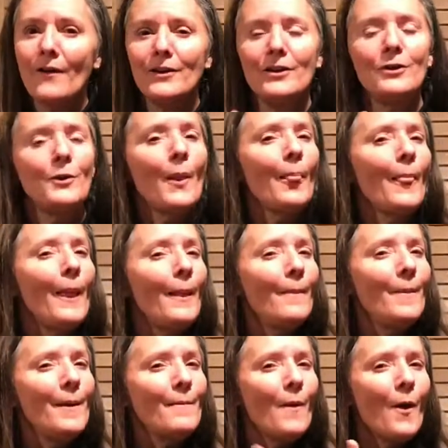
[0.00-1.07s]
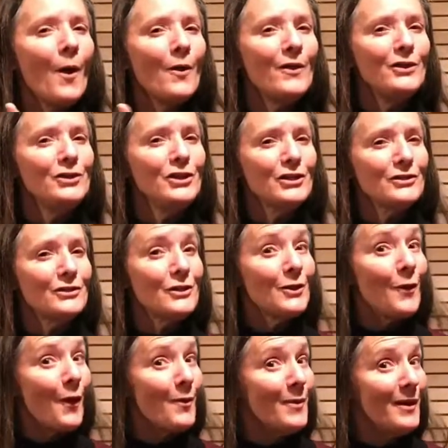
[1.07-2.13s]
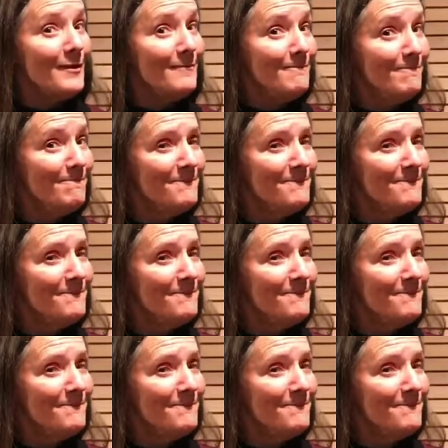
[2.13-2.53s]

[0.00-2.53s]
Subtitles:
to do a little bit more than just the normal.